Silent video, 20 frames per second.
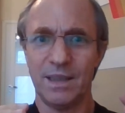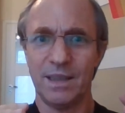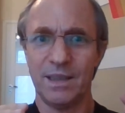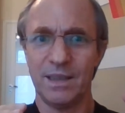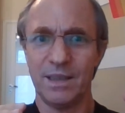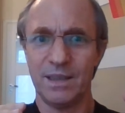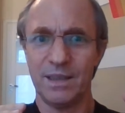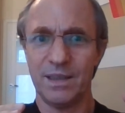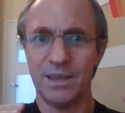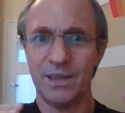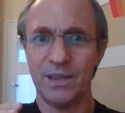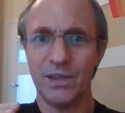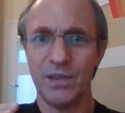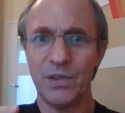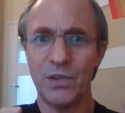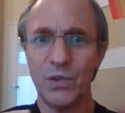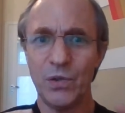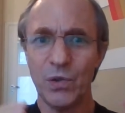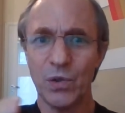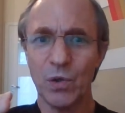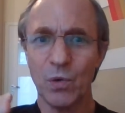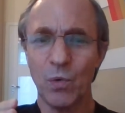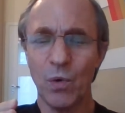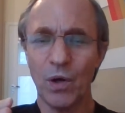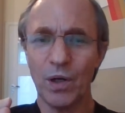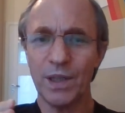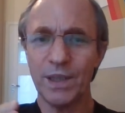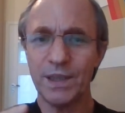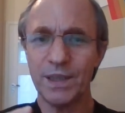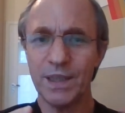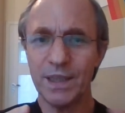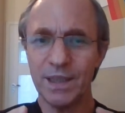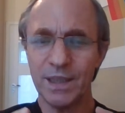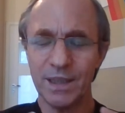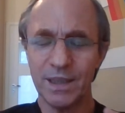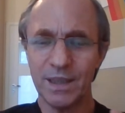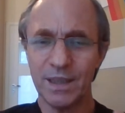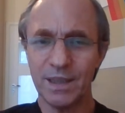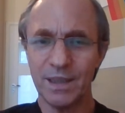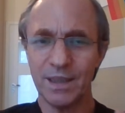new
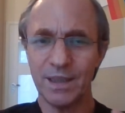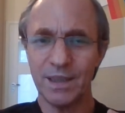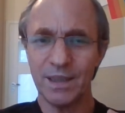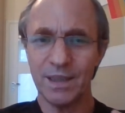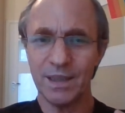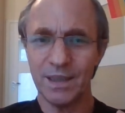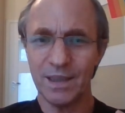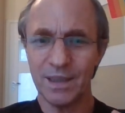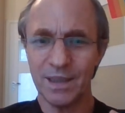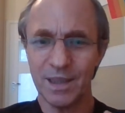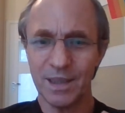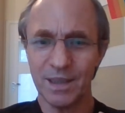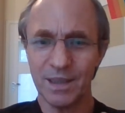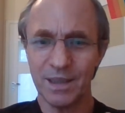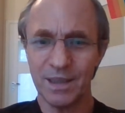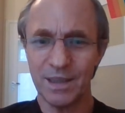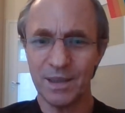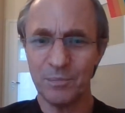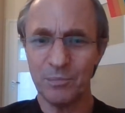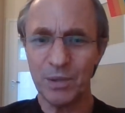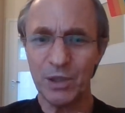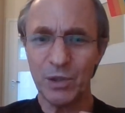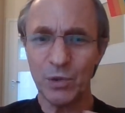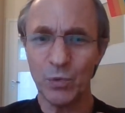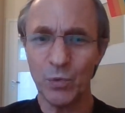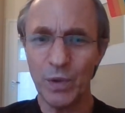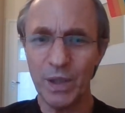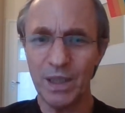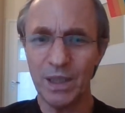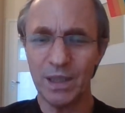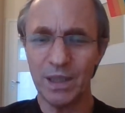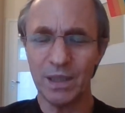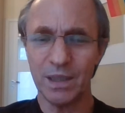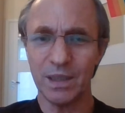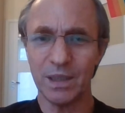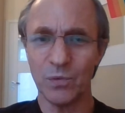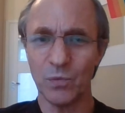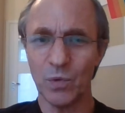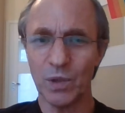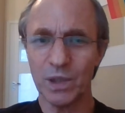quality in the in
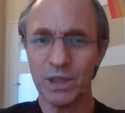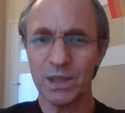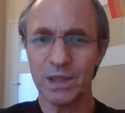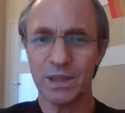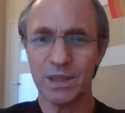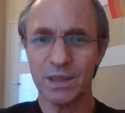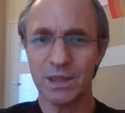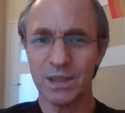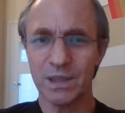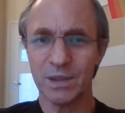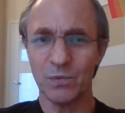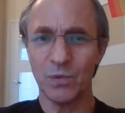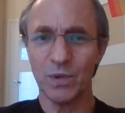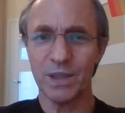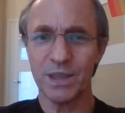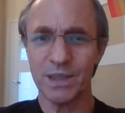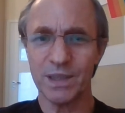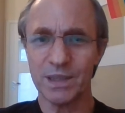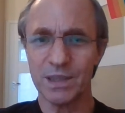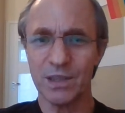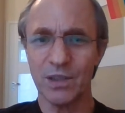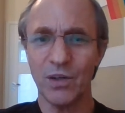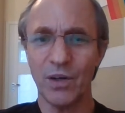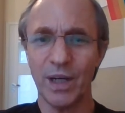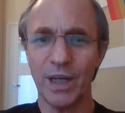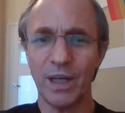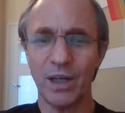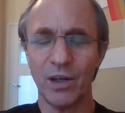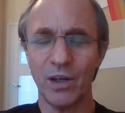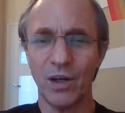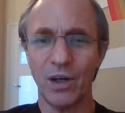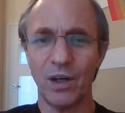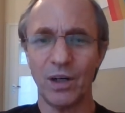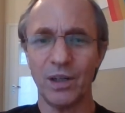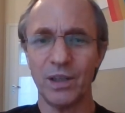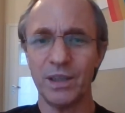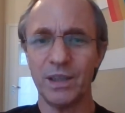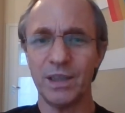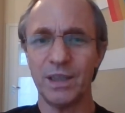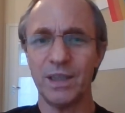between, what is going
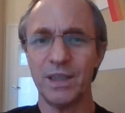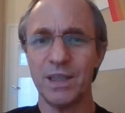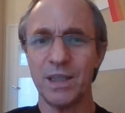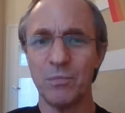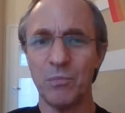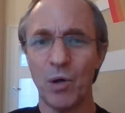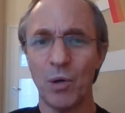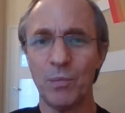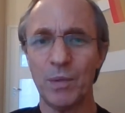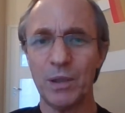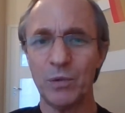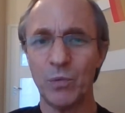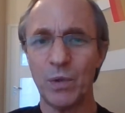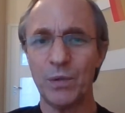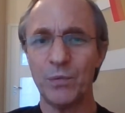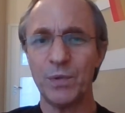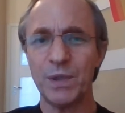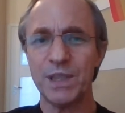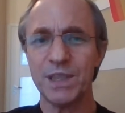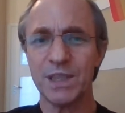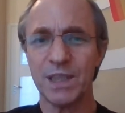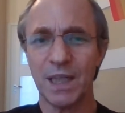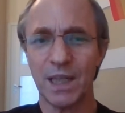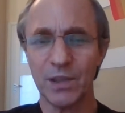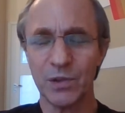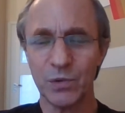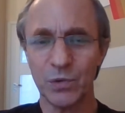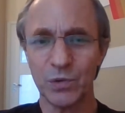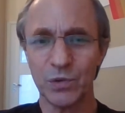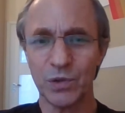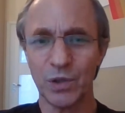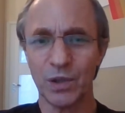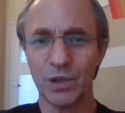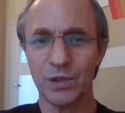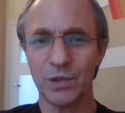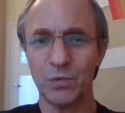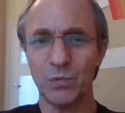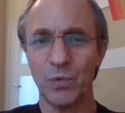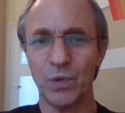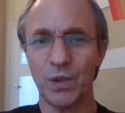on in the moment when we start to
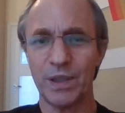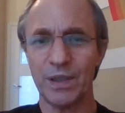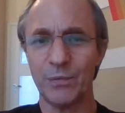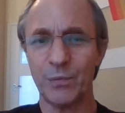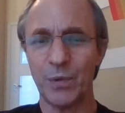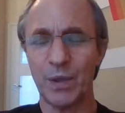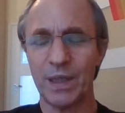talk to one